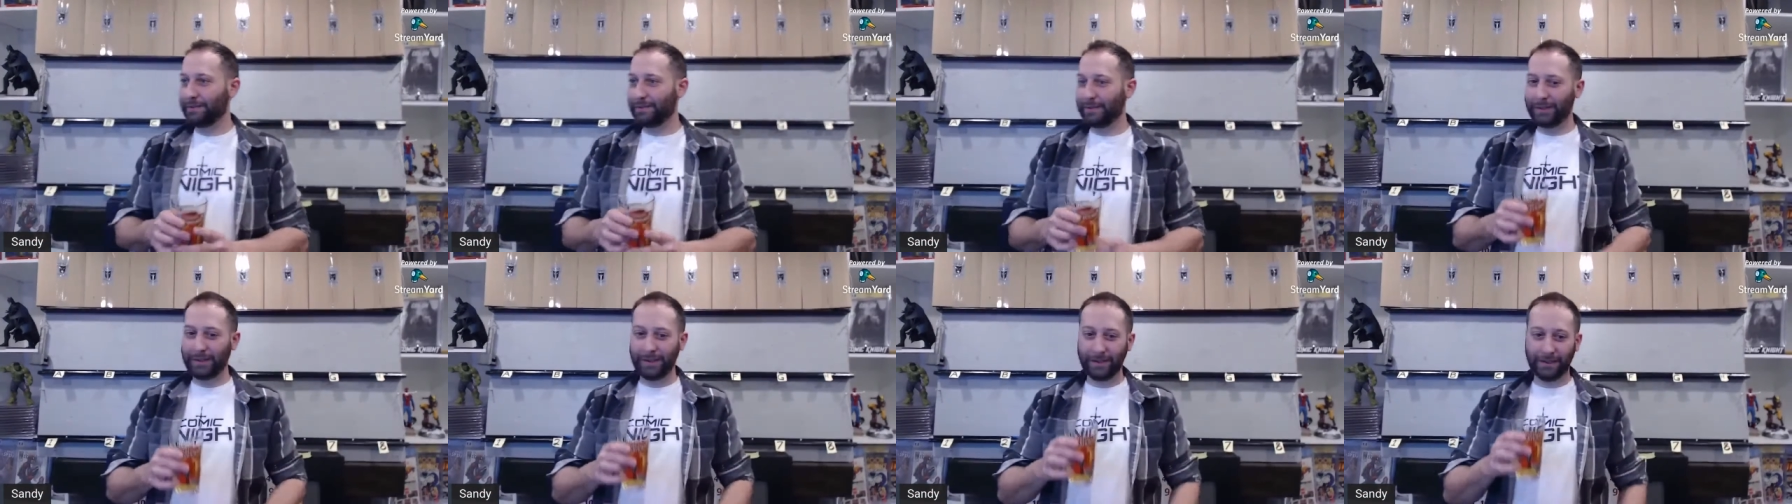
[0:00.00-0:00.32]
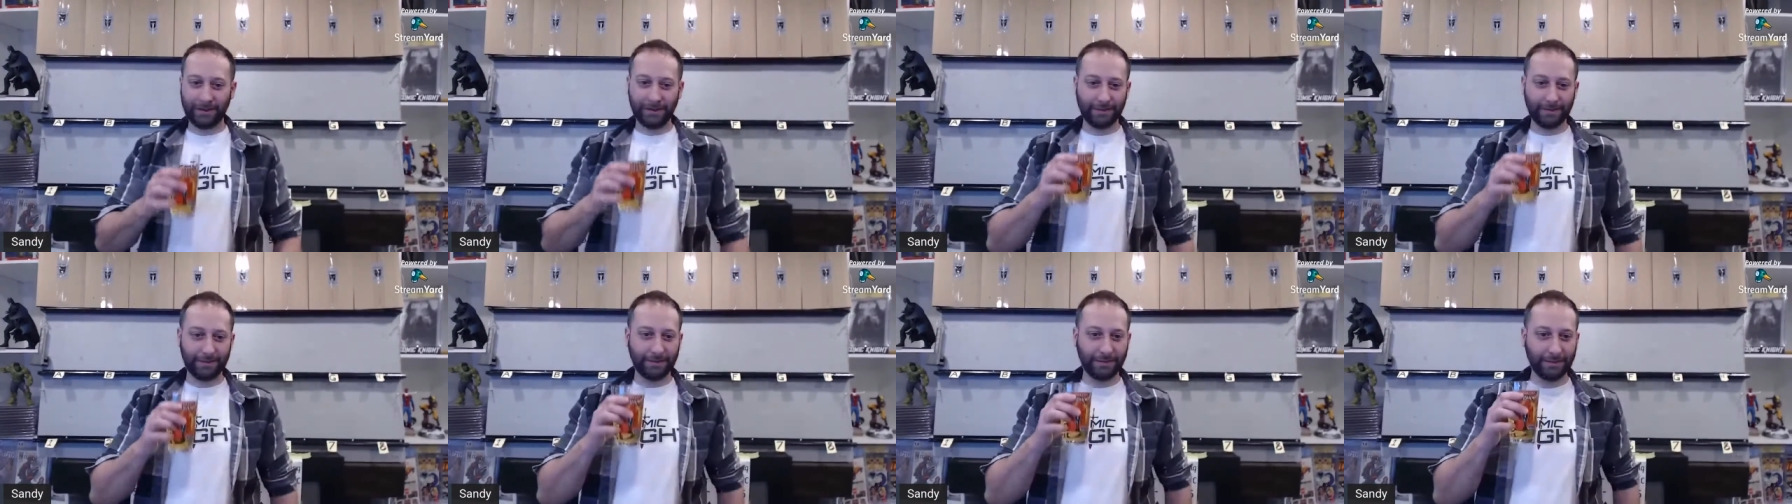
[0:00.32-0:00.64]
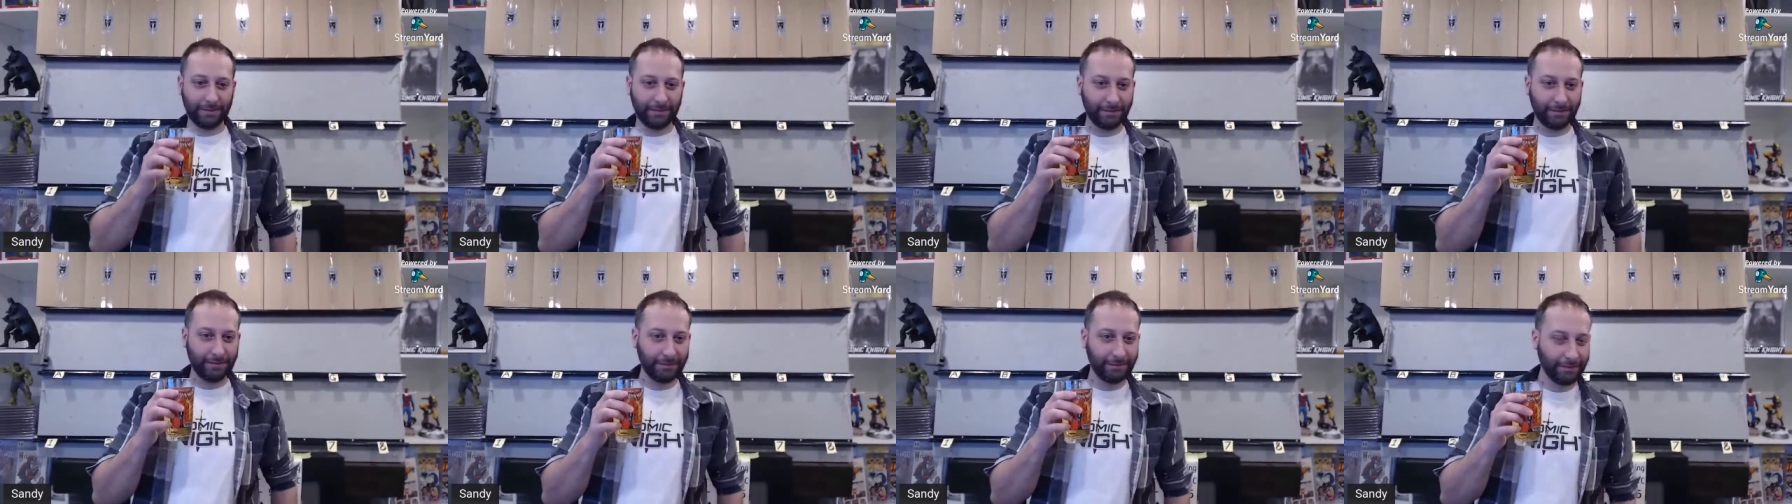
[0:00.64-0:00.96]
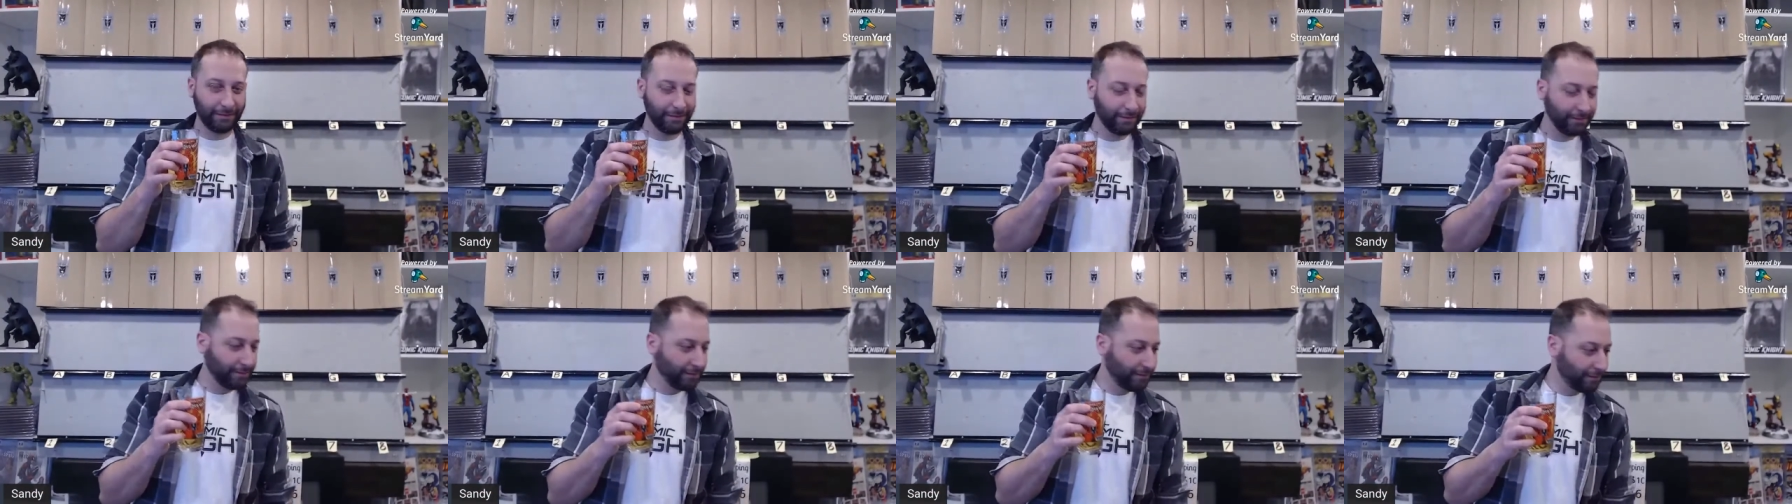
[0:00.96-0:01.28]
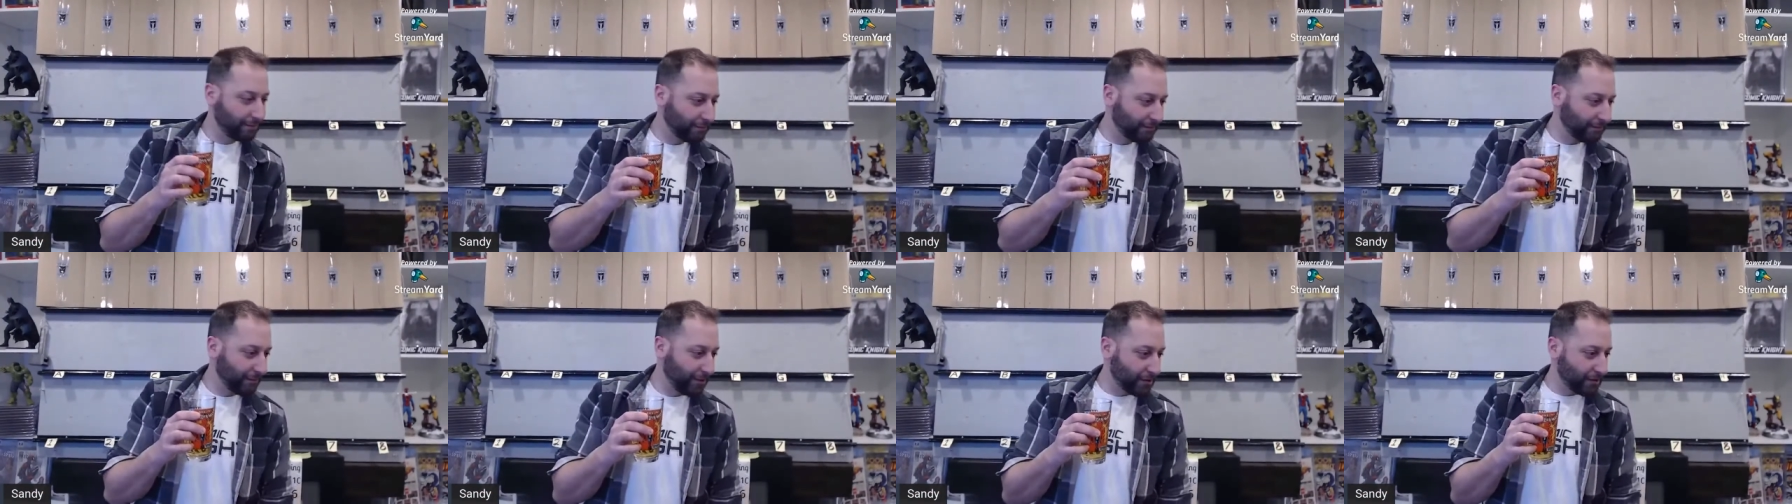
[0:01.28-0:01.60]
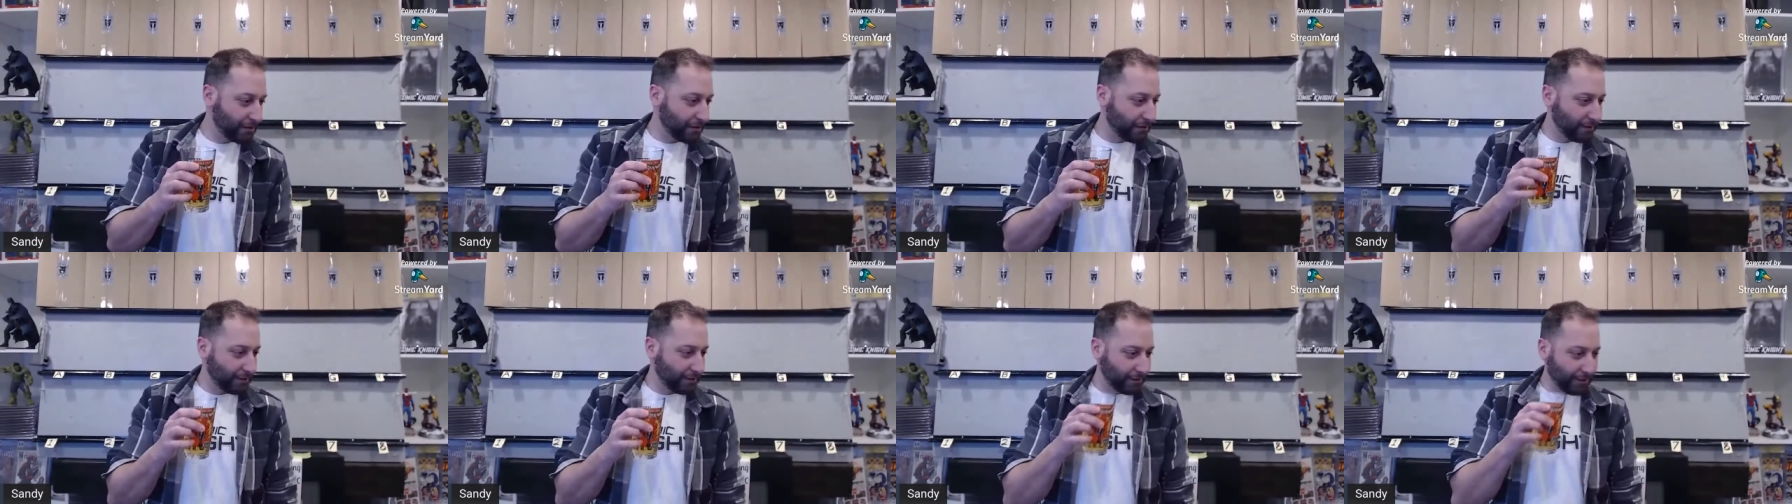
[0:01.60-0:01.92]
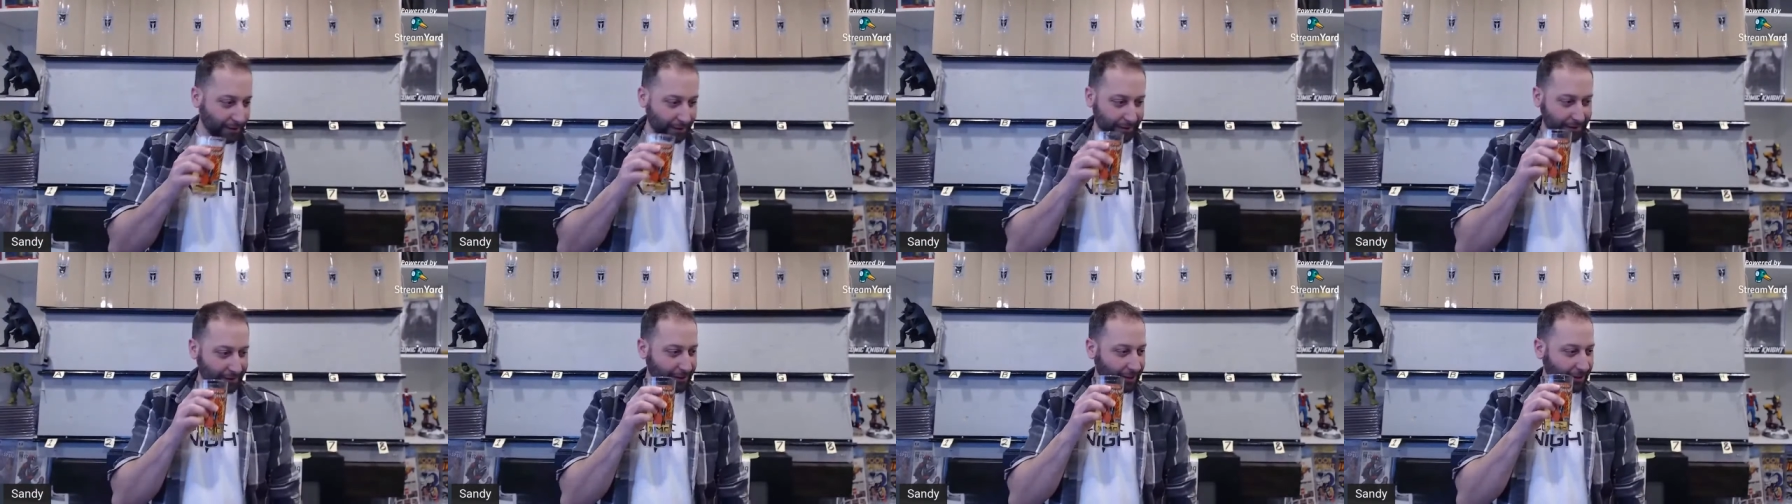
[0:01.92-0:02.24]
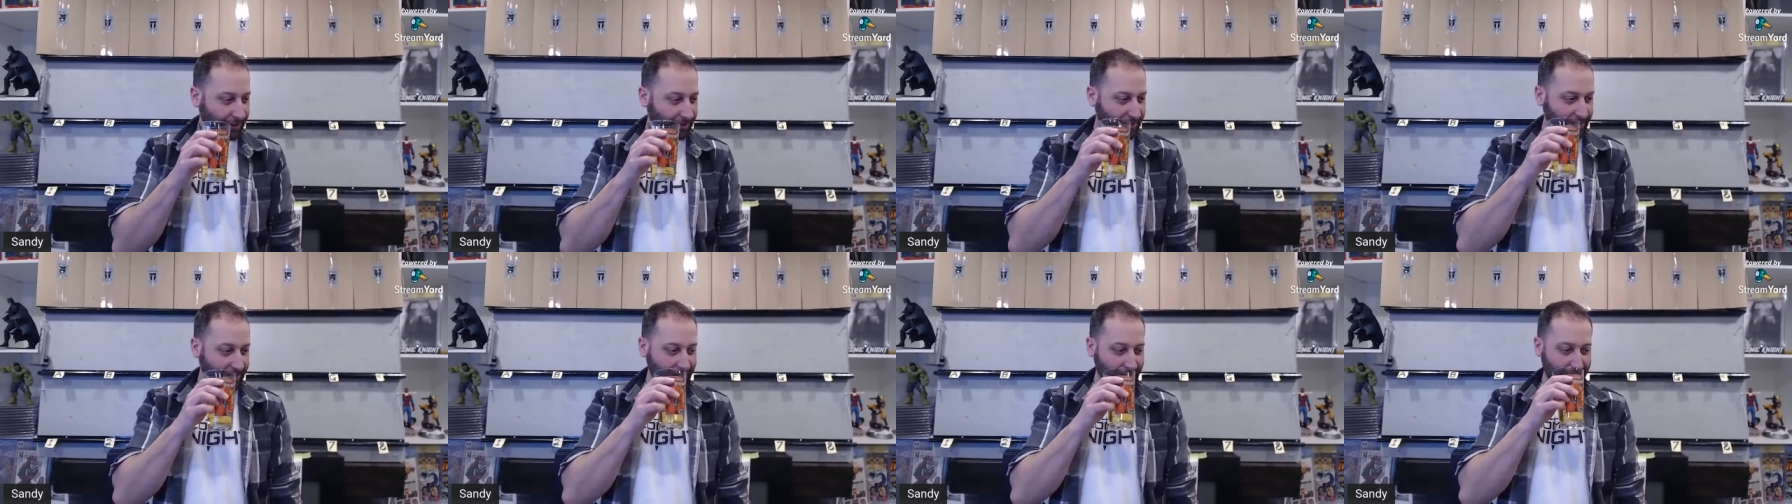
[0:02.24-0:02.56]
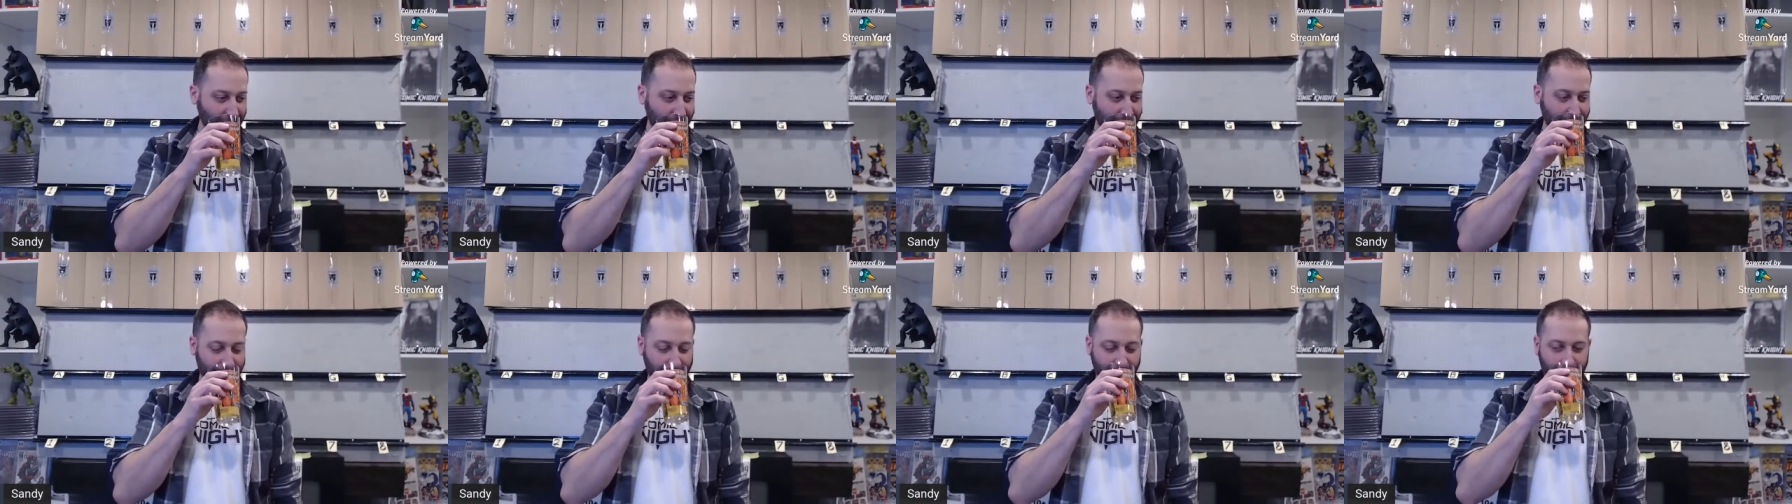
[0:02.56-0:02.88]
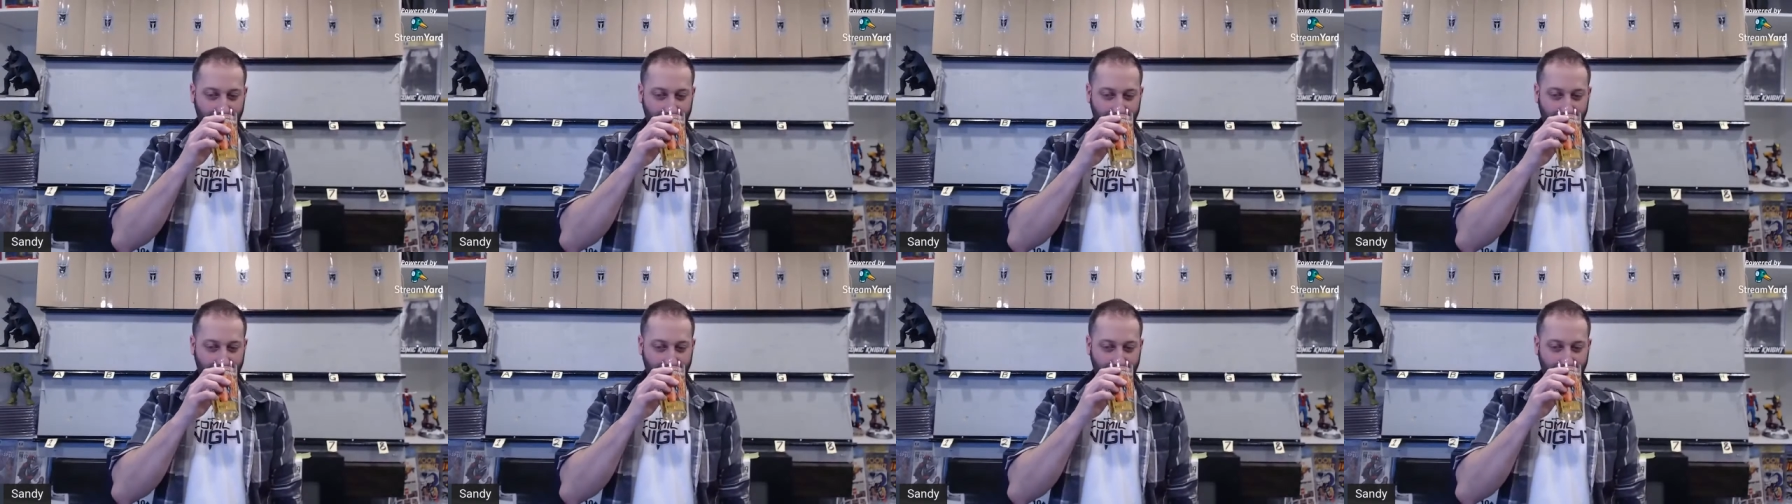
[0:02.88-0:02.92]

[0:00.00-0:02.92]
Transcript: uh, introduced ourselves Yeah. enough.